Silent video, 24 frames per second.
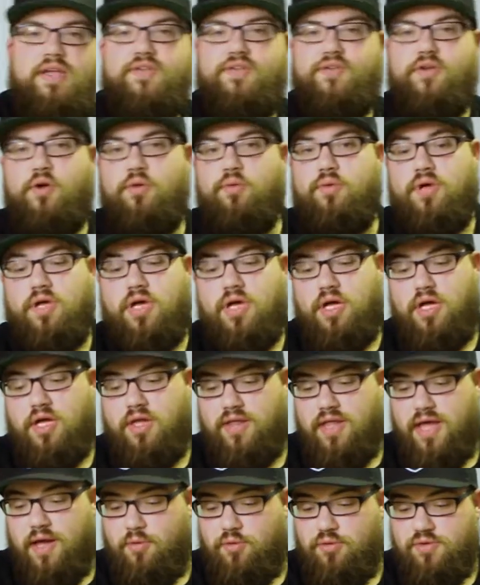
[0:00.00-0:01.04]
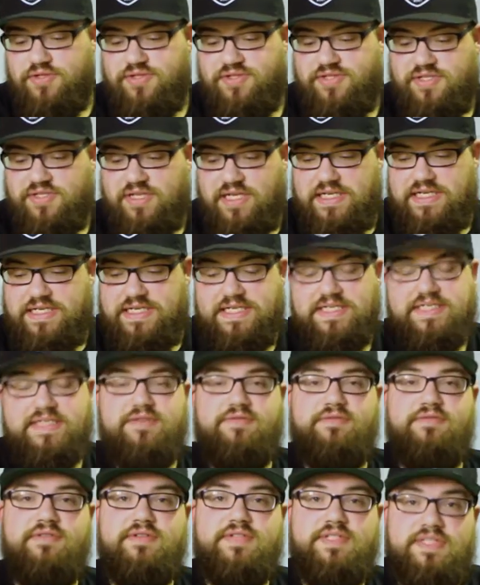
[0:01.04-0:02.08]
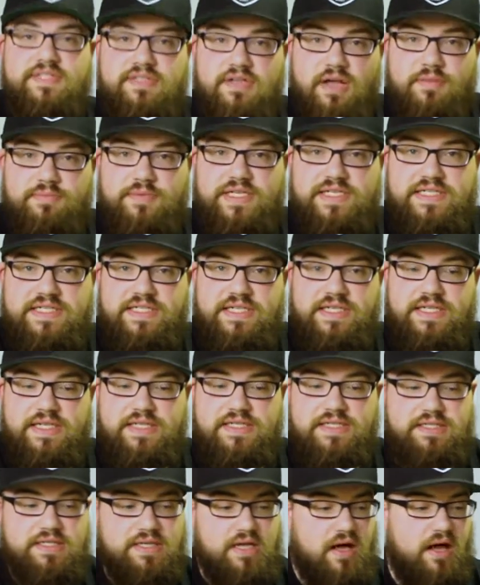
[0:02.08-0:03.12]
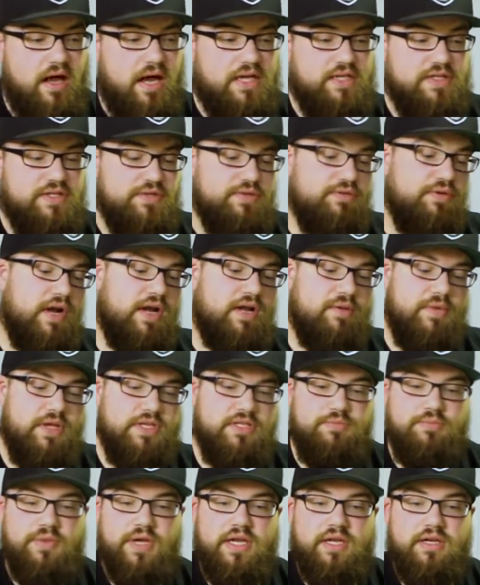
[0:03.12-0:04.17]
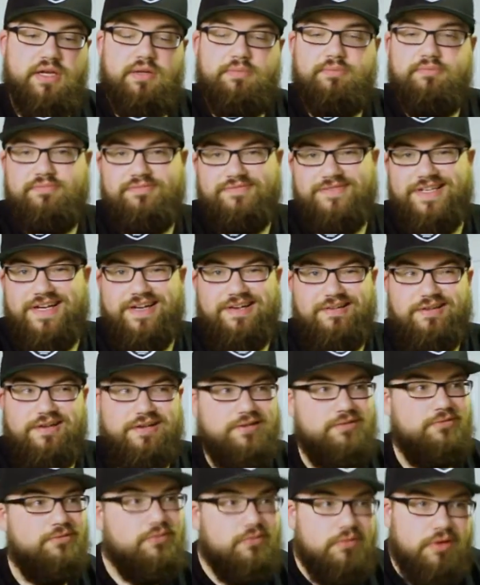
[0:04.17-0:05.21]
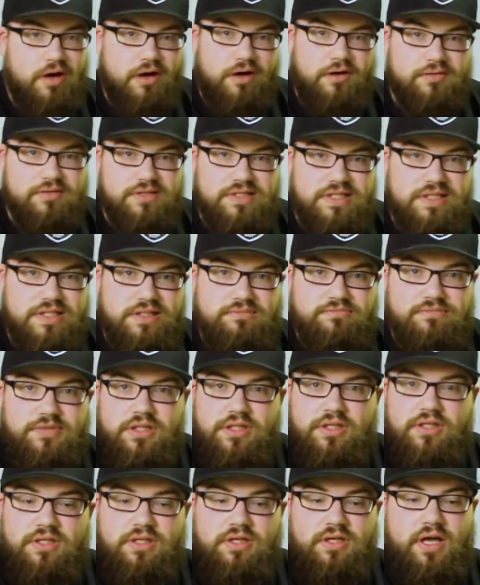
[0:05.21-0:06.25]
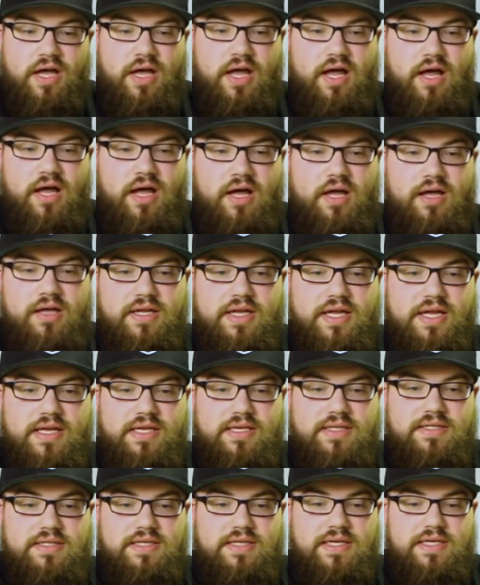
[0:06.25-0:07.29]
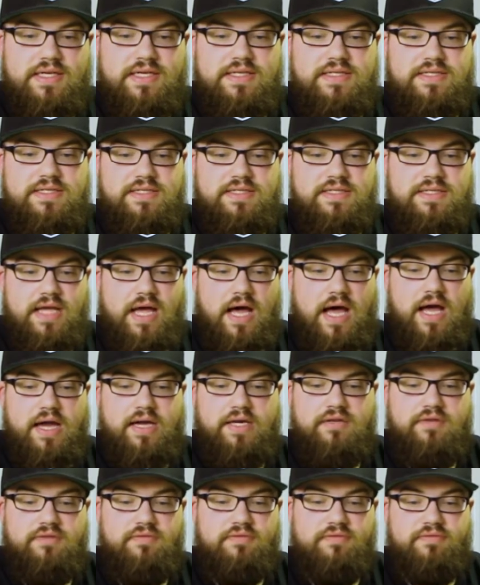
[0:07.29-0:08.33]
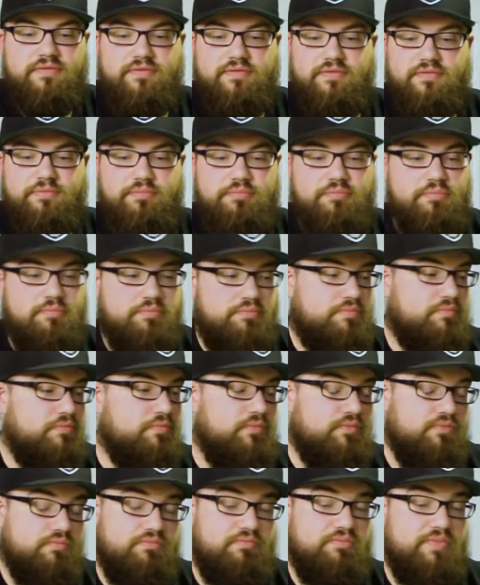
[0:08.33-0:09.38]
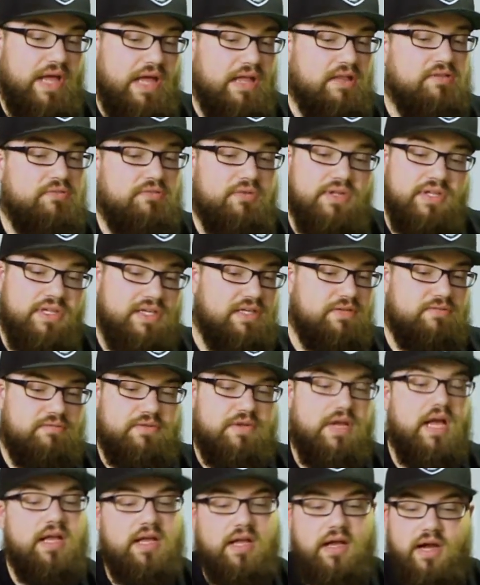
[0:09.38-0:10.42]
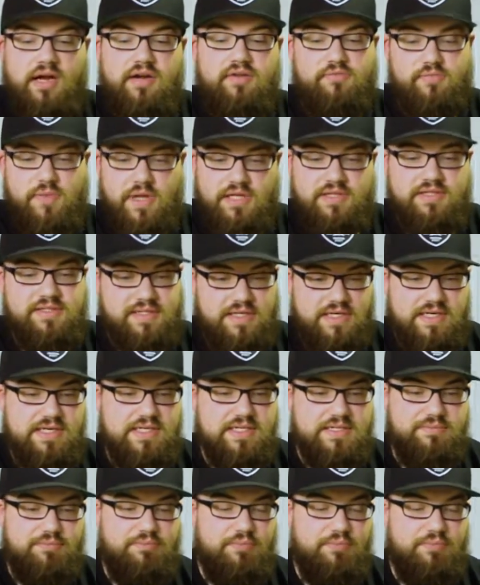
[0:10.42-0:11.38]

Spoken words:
So, that was Nissa versus Ob Nixilis. I do recommend you pick it up. It's got a lot of cool cards in it. And it is kind of balanced. Well, not kind of balanced. It is